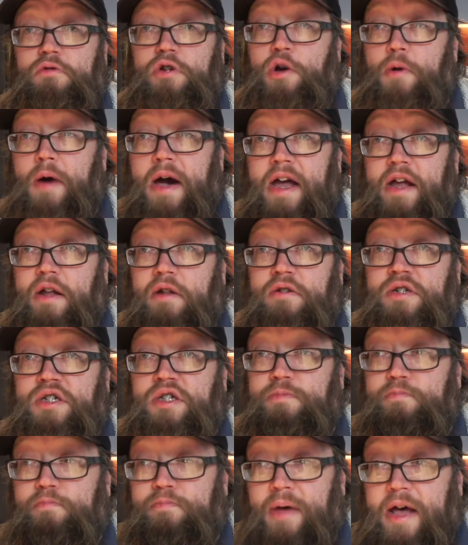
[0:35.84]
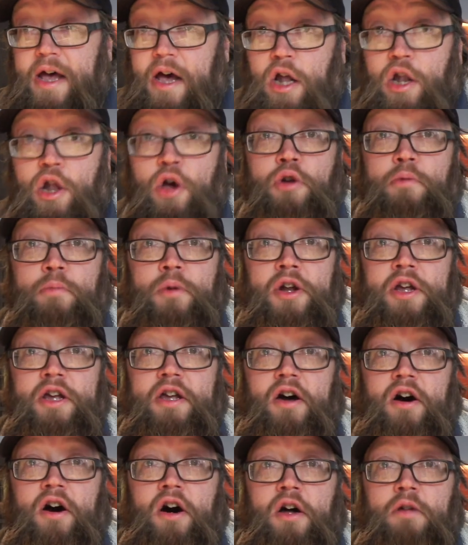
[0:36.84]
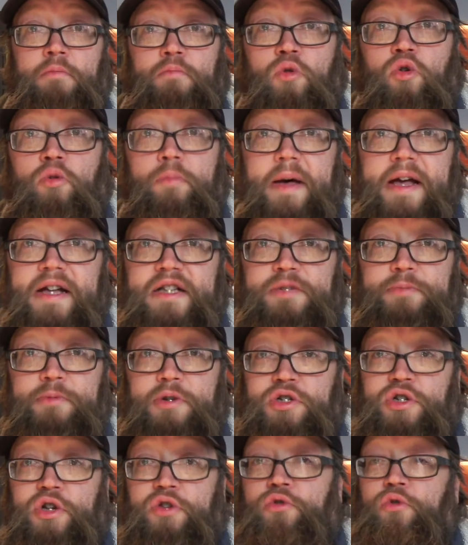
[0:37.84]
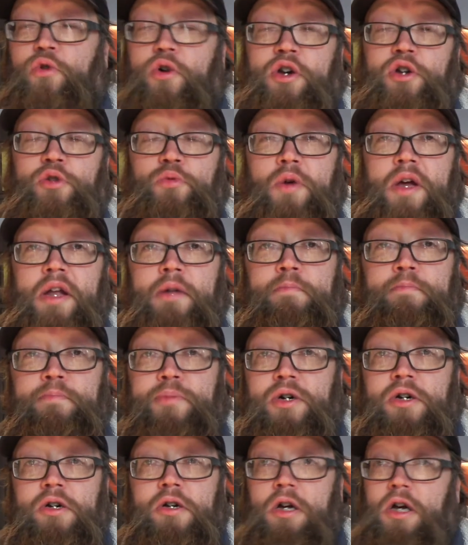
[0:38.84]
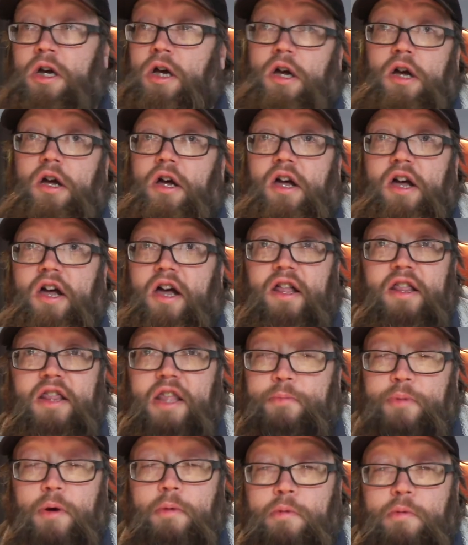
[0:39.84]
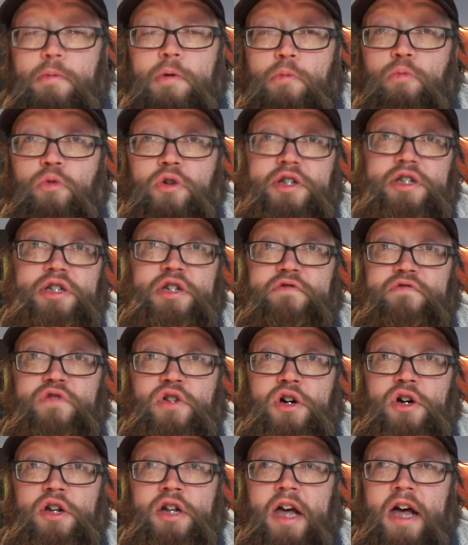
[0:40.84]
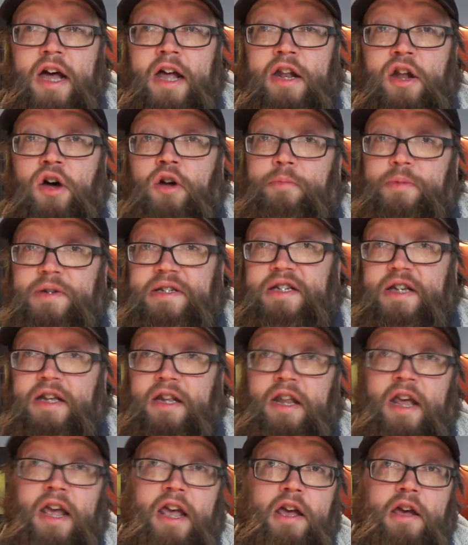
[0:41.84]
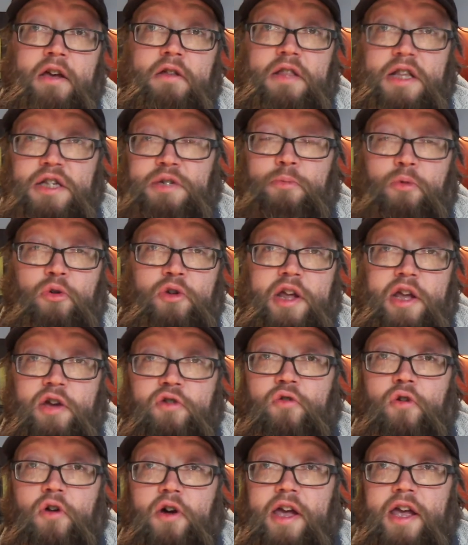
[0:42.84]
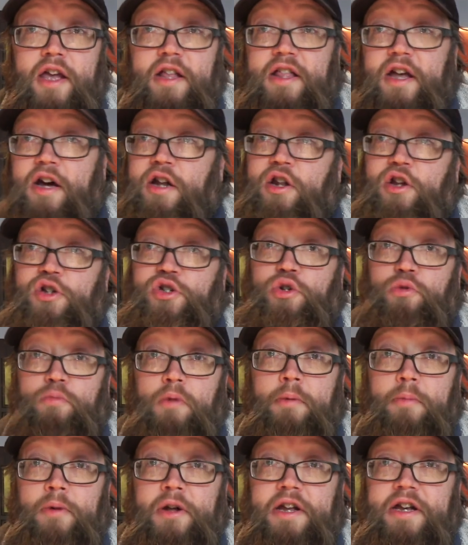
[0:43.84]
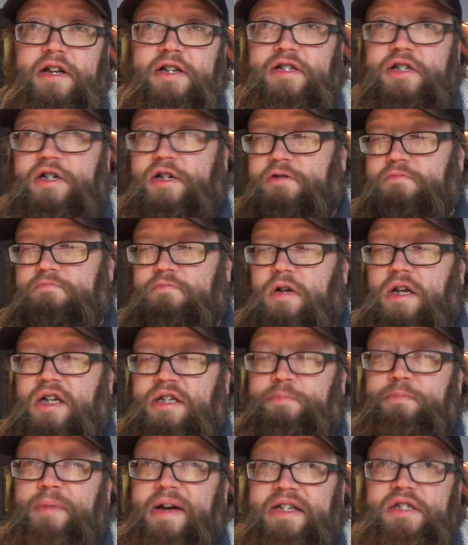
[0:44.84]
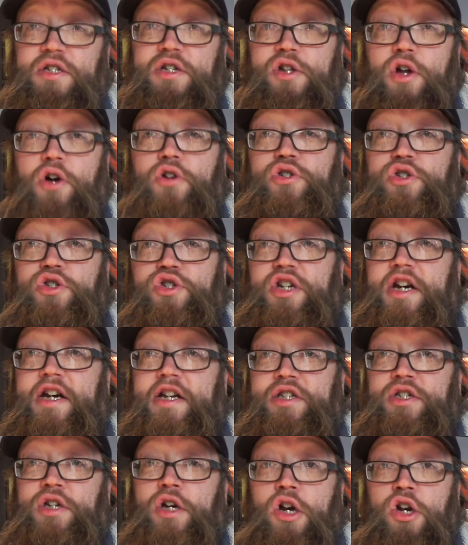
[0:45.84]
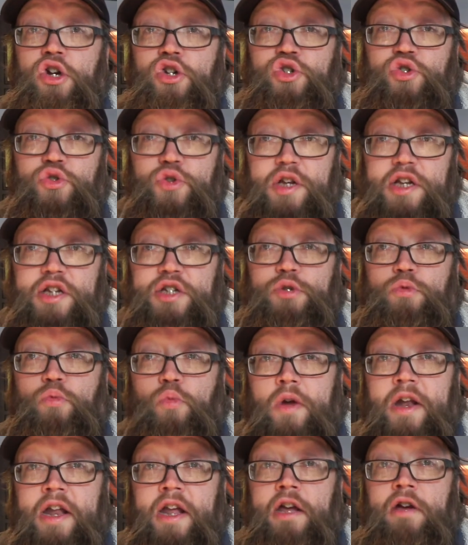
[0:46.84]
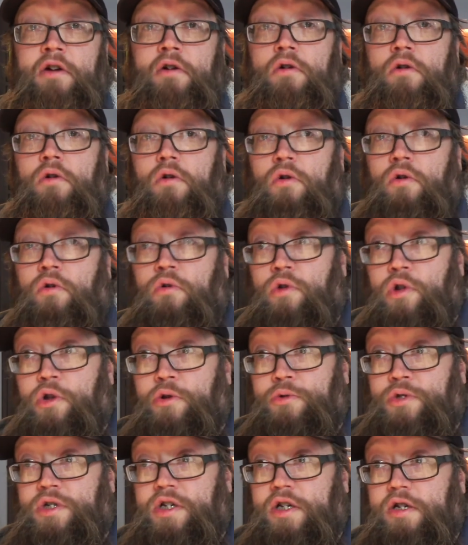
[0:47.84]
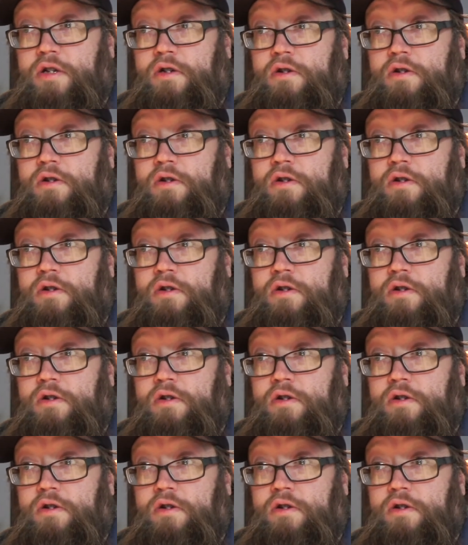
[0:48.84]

go out and bet a load of money on more bets because I thought I could win, but they probably wouldn't have done, and I'd be sitting here this morning crying that I'd lost all my money. So it's best not to chase streaks, winning or losing.